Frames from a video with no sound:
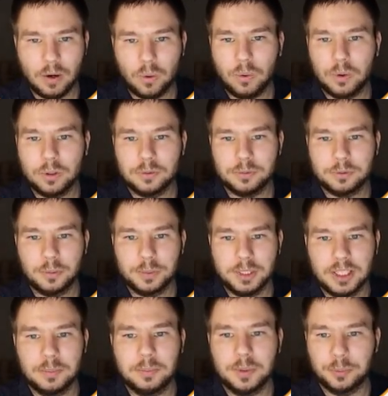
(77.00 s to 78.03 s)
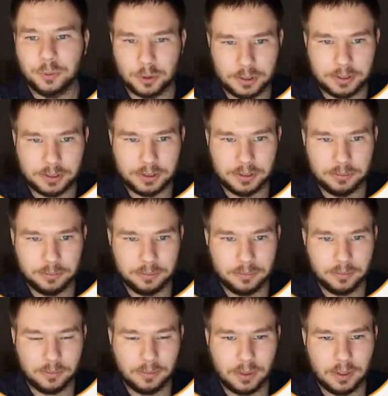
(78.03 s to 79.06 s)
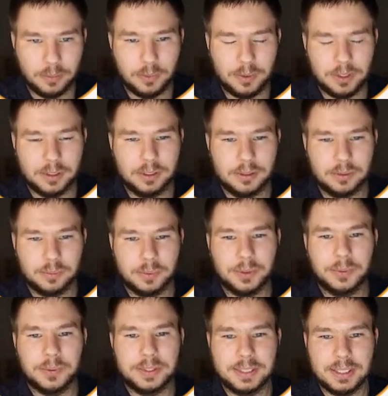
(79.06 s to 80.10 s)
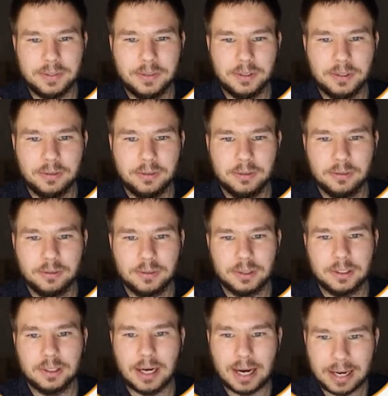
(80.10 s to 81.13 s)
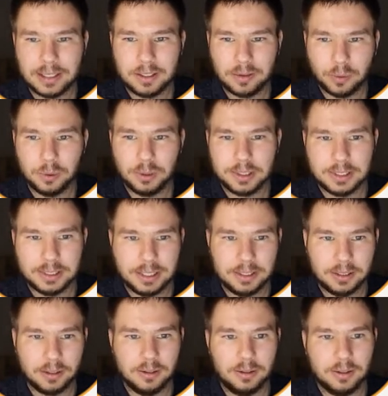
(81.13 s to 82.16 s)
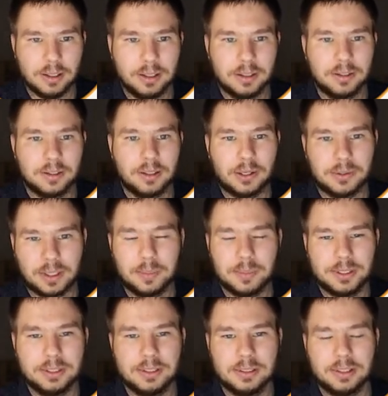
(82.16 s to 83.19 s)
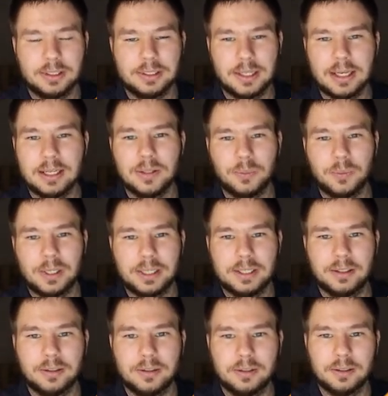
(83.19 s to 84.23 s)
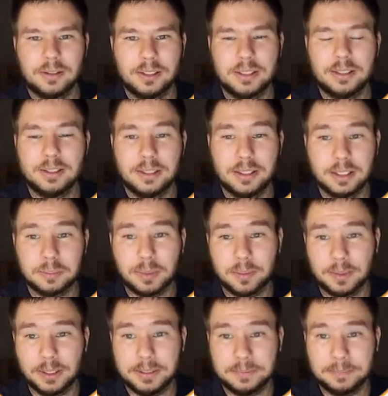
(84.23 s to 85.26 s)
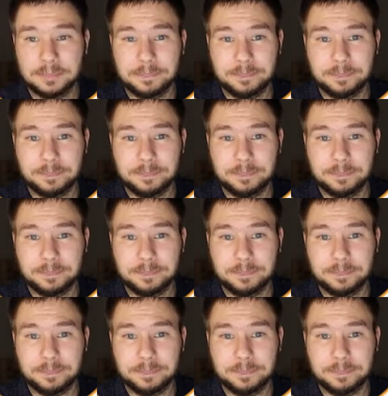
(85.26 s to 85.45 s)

or from data preprocessing, where we're receiving the high quality data and corrupting it in any way in the data pipeline.